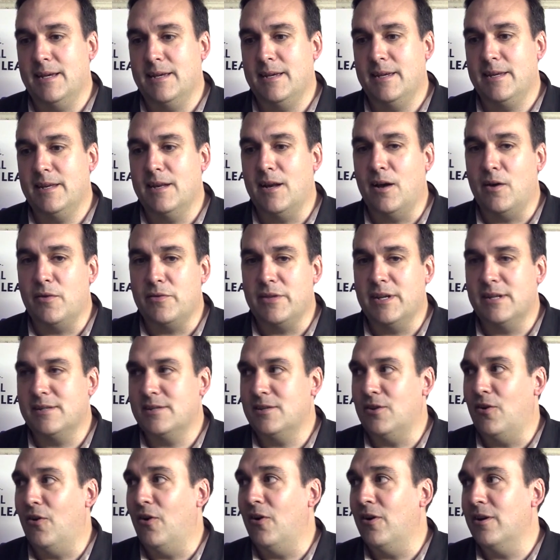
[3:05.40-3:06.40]
You know, and their
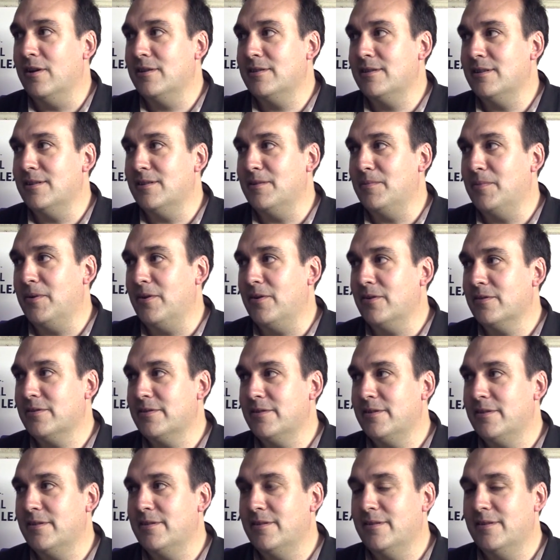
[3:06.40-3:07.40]
size in the
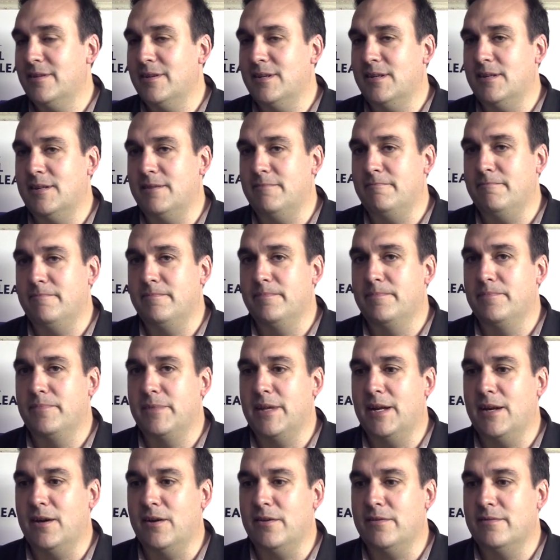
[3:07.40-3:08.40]
box.
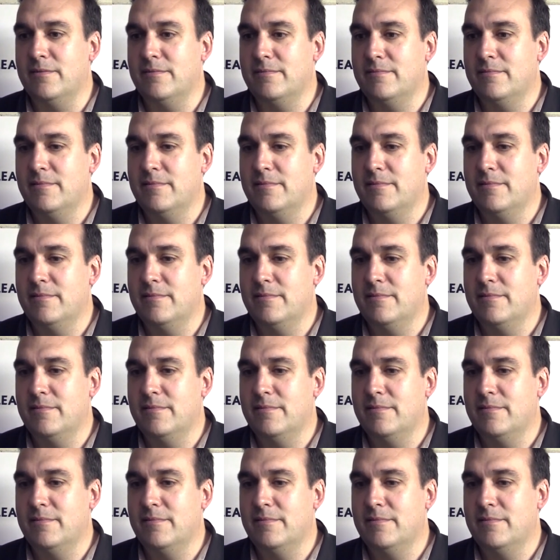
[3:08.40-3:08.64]
They don't...